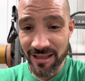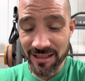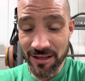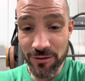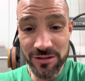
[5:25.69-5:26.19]

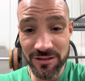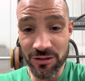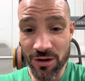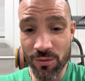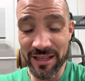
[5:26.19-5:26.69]
Give your,
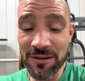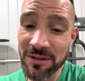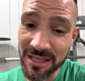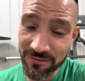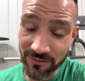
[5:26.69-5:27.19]
you know what,
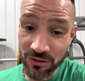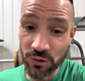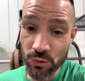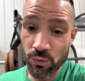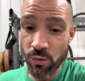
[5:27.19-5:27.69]
even if
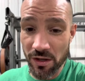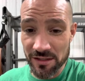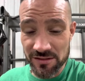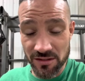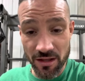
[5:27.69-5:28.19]
you
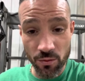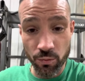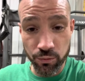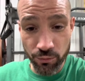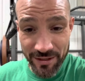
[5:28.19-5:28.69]
was the
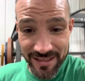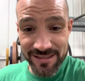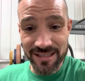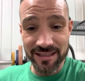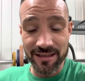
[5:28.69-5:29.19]

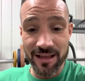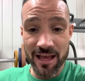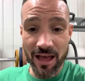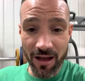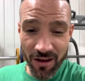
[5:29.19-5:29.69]
reason
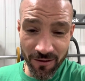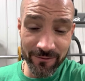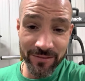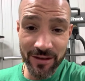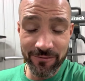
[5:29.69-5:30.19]

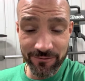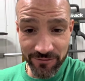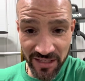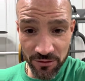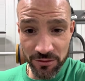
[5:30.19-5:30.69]
of the
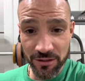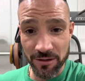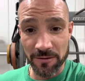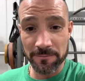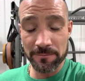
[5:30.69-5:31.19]

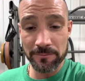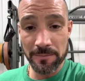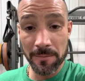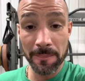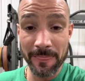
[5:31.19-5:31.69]
failure,
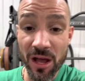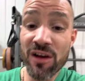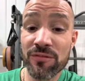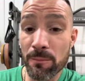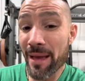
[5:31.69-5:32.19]

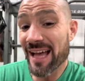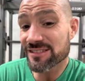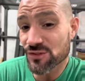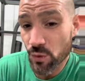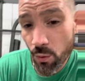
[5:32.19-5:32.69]
of the bad
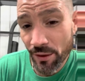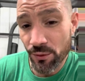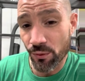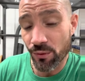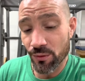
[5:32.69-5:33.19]

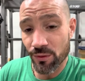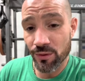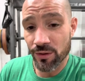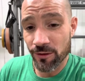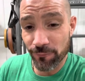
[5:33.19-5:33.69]
soil,
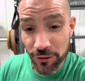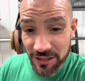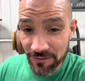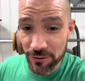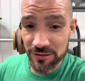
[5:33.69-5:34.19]

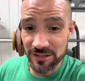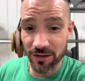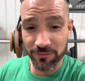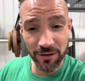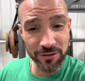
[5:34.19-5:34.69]
forgive
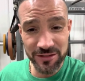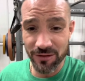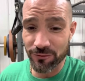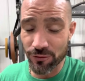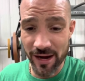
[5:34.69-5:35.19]
yourself, give
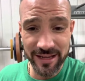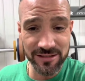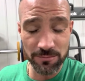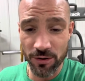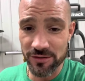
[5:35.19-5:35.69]
yourself
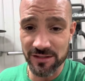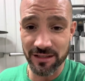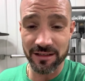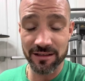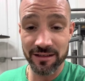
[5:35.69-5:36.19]
grace, mercy.